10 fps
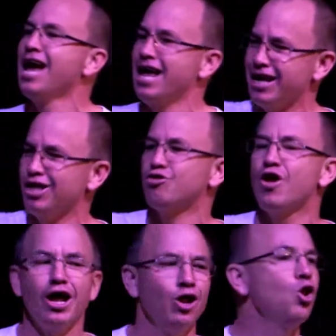and
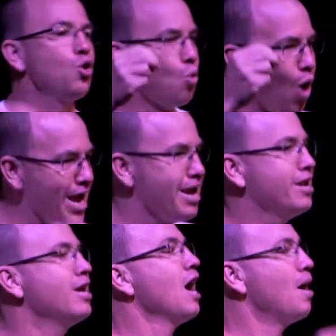Israel won
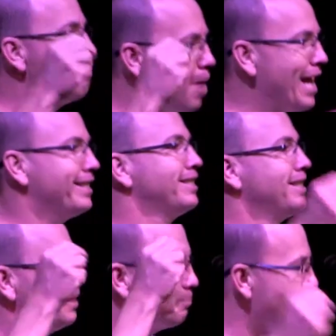a
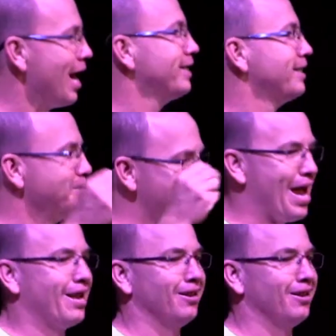mighty, mighty battle.